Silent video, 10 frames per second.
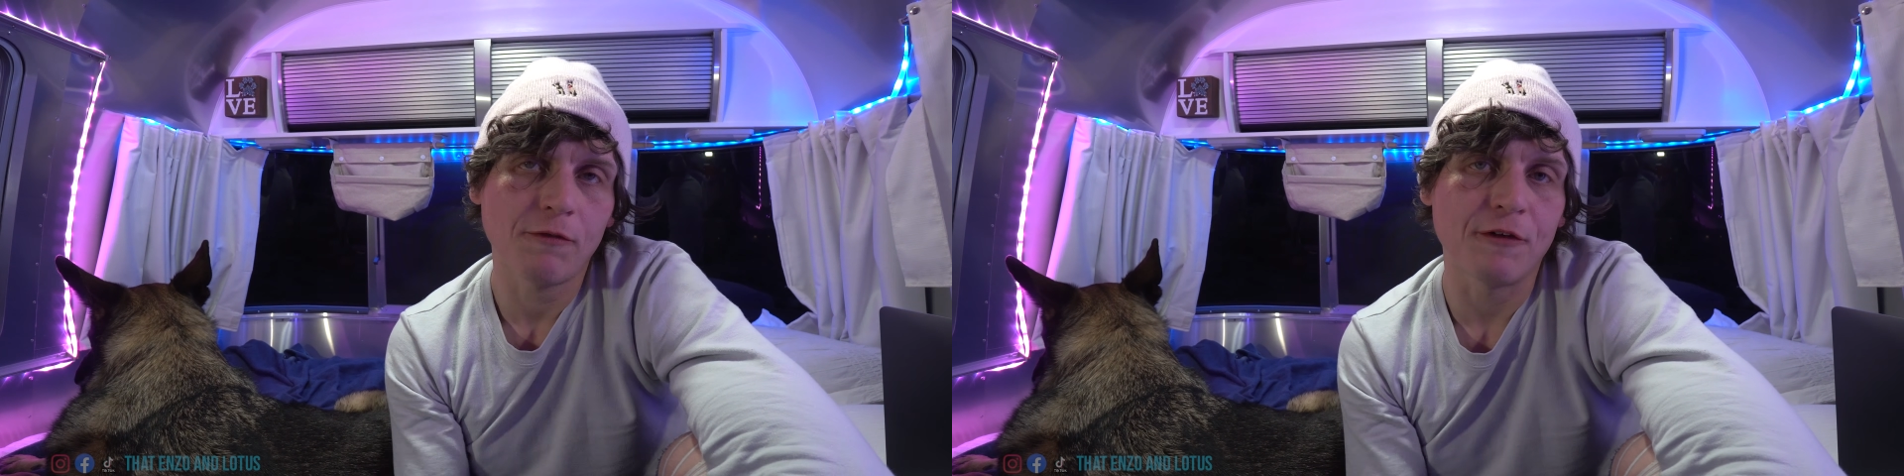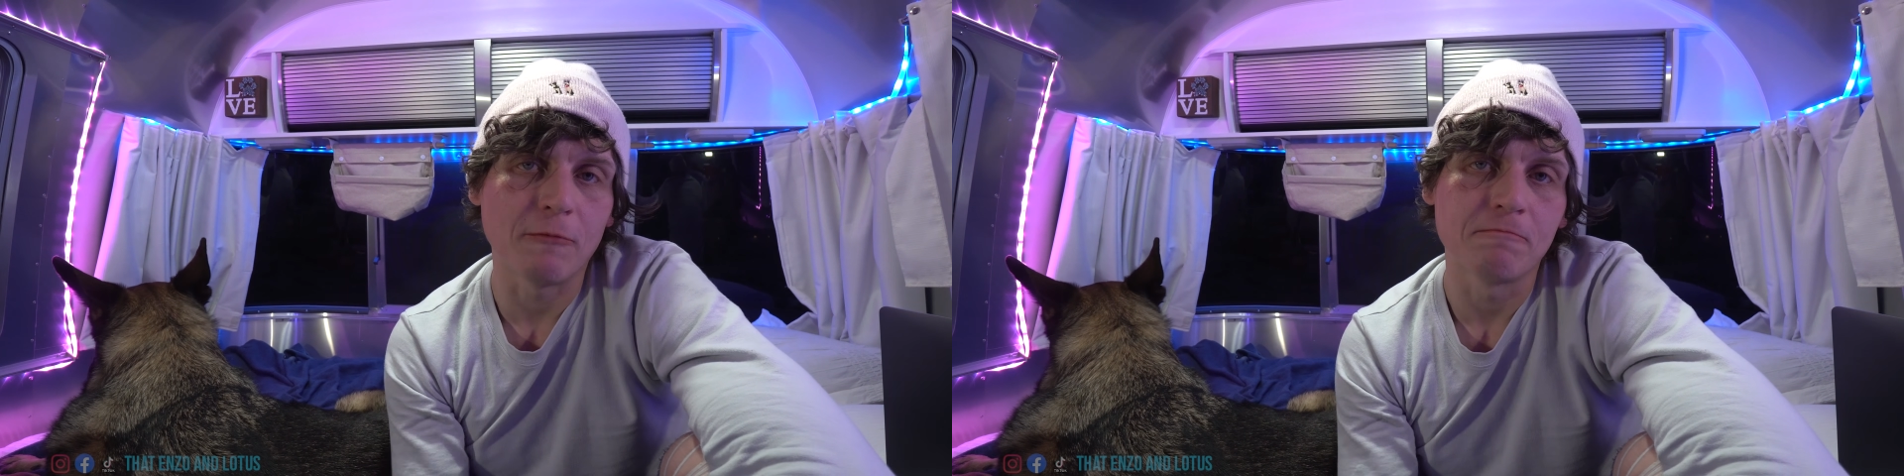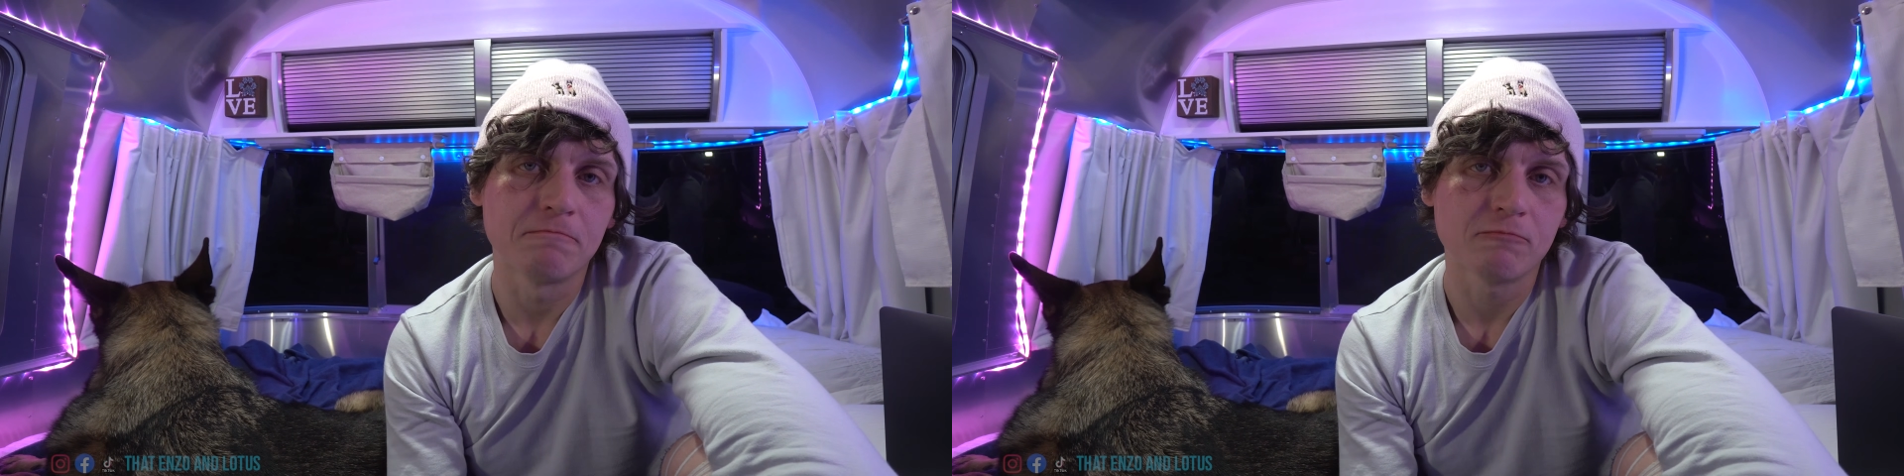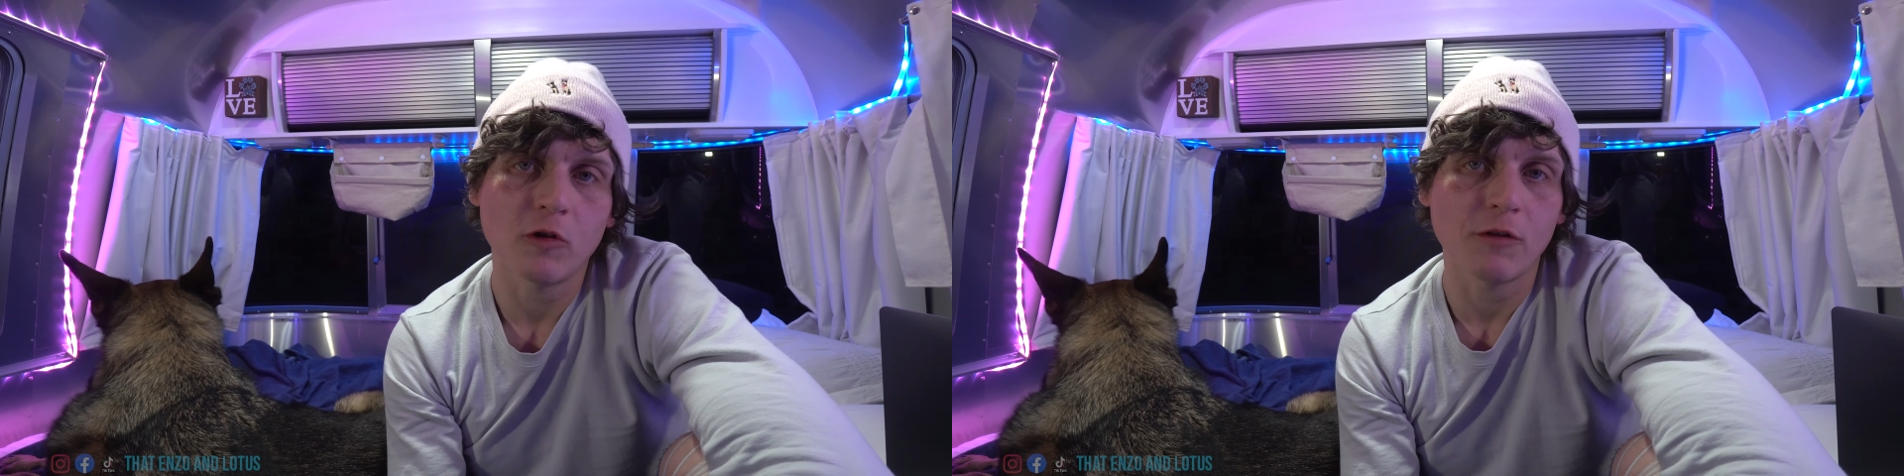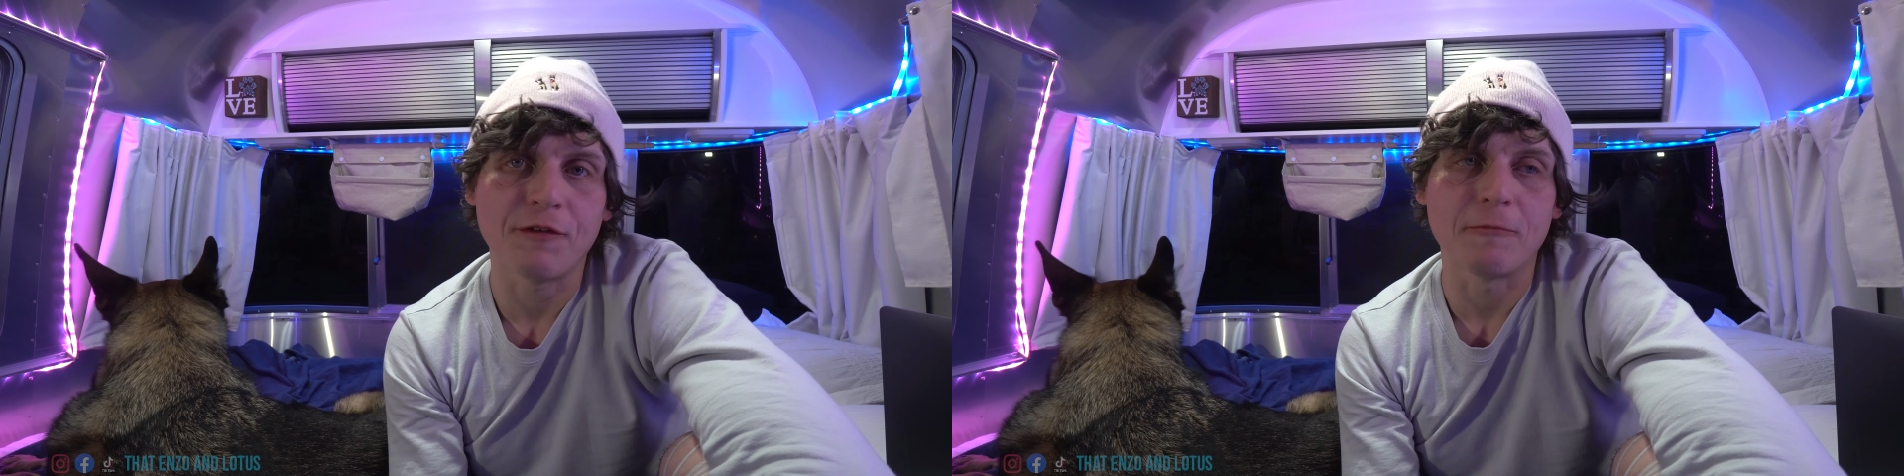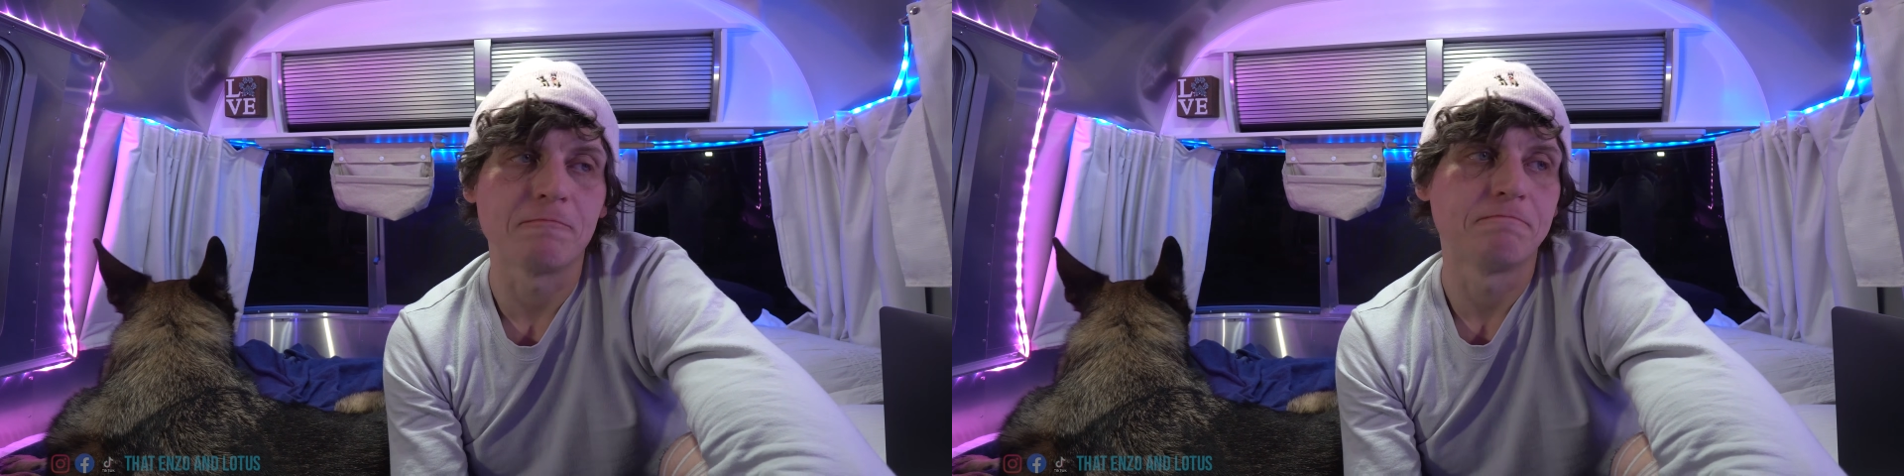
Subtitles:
the film. Roll the film.